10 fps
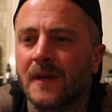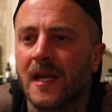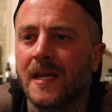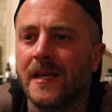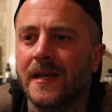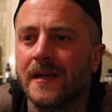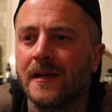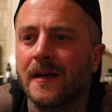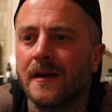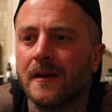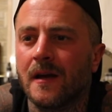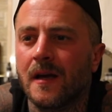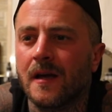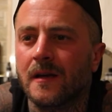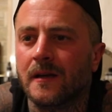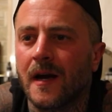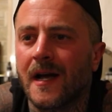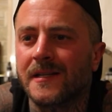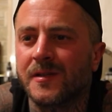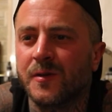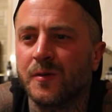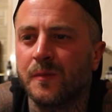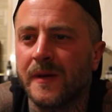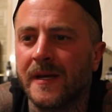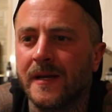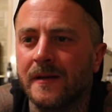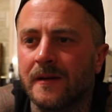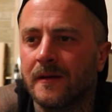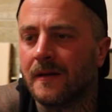He got to be